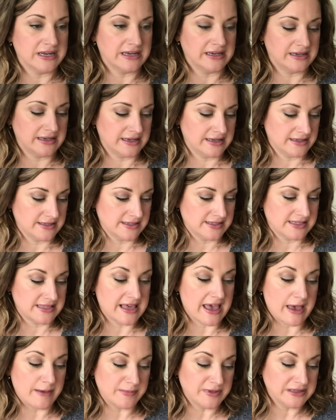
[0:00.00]
It is
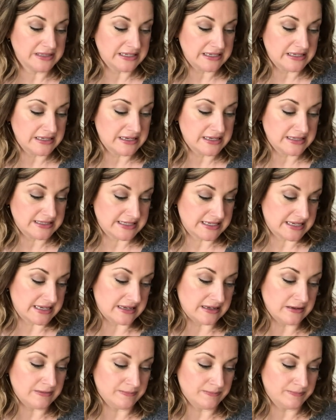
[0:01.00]
the Emmeline
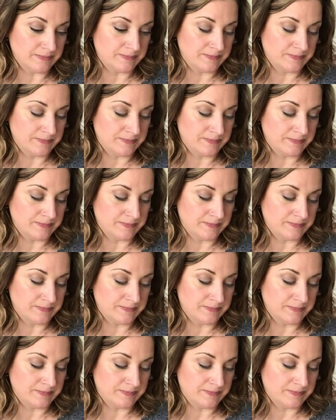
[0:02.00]
Tee.